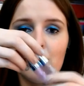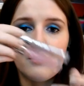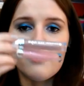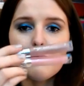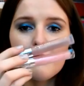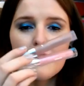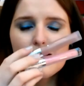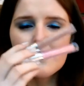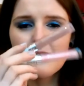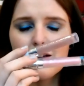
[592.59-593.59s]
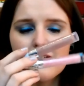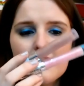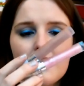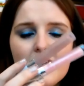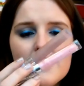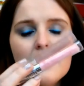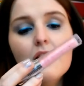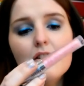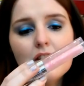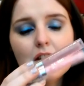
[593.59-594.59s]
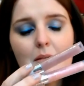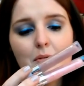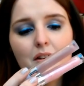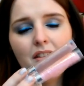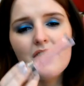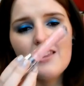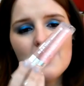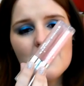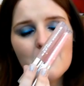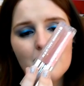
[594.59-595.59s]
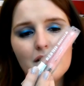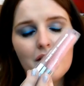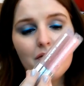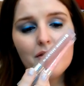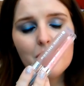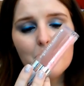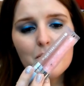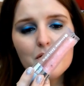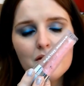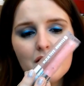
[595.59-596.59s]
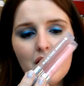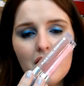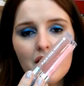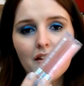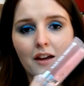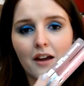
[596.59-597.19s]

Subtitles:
These are quite nice glosses, but these don't give the most colour.